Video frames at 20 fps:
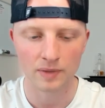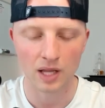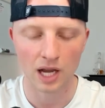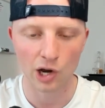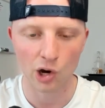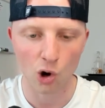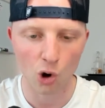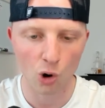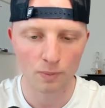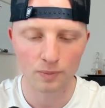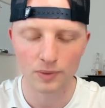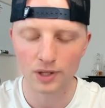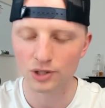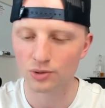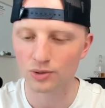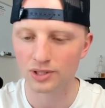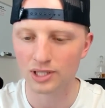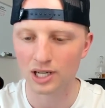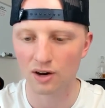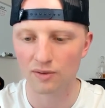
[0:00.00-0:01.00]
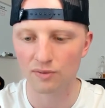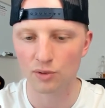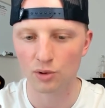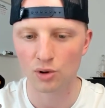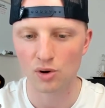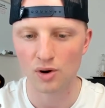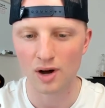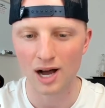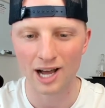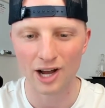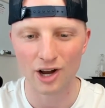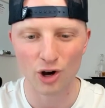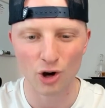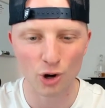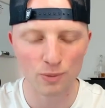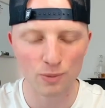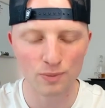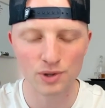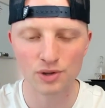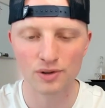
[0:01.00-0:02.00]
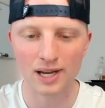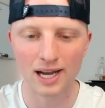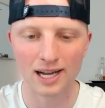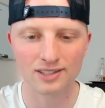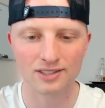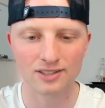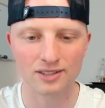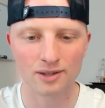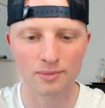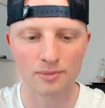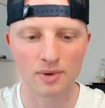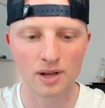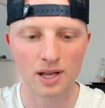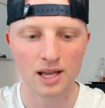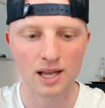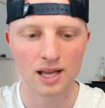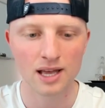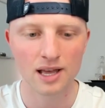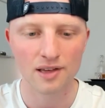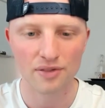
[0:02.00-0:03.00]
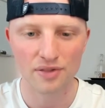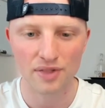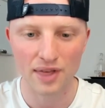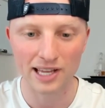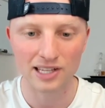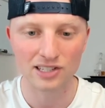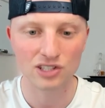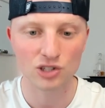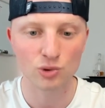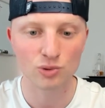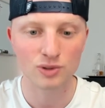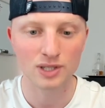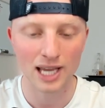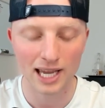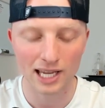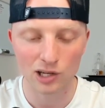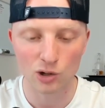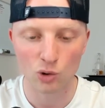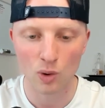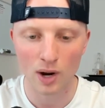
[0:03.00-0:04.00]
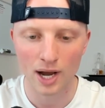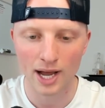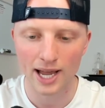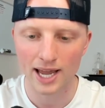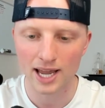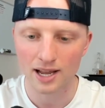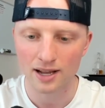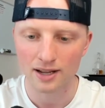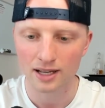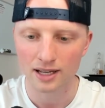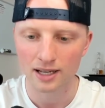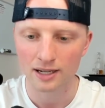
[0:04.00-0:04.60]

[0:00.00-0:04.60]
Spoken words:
I hope this was helpful. I hope you got some things to take away